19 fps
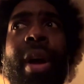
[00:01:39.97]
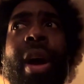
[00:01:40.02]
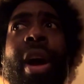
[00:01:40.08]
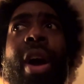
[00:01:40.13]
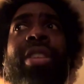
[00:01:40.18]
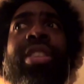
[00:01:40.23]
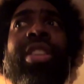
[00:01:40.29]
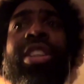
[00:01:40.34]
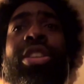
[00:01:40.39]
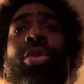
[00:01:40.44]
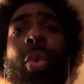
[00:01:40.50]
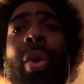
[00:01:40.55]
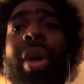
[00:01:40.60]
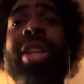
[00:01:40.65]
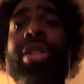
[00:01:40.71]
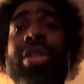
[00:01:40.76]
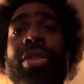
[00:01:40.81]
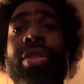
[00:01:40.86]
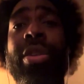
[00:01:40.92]
hard
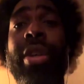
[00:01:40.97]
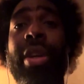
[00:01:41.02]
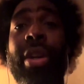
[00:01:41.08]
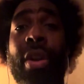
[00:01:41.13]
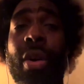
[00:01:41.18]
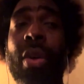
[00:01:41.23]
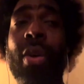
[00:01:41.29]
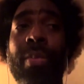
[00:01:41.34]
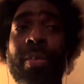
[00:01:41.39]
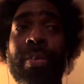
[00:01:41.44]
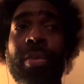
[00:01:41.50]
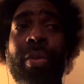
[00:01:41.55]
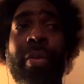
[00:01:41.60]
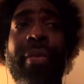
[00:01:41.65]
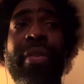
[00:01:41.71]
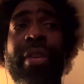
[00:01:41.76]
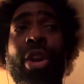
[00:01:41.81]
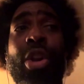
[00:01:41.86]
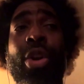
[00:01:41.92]
situations the
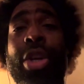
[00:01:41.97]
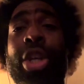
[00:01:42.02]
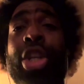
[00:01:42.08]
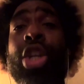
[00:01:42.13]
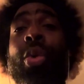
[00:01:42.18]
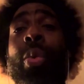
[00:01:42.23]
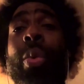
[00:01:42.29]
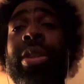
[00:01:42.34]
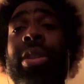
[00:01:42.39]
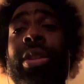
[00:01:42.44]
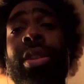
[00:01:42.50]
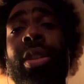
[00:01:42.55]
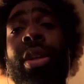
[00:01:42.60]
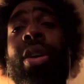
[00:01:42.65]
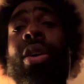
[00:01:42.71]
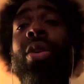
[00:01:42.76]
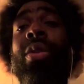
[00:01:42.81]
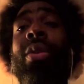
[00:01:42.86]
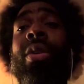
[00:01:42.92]
fellow Cubans
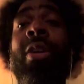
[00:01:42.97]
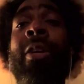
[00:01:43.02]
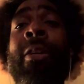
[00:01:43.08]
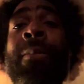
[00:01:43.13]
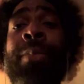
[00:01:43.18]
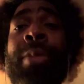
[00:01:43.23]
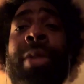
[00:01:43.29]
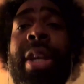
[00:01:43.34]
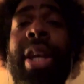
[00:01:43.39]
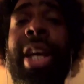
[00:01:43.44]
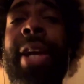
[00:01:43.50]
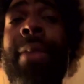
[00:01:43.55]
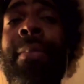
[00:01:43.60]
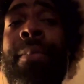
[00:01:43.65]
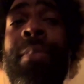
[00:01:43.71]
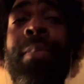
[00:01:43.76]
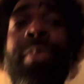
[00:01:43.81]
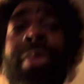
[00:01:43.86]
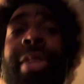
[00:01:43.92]
or
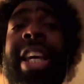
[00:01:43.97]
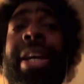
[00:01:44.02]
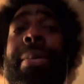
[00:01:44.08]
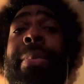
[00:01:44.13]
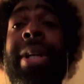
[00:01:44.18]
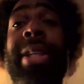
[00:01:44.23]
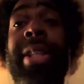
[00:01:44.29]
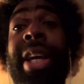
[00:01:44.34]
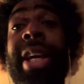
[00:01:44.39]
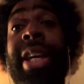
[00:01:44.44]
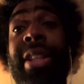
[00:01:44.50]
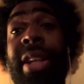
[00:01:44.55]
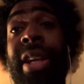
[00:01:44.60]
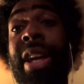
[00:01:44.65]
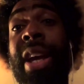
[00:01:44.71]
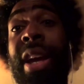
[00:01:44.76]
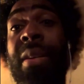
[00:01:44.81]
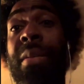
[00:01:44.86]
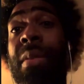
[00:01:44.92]
day by day
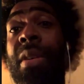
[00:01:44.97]
they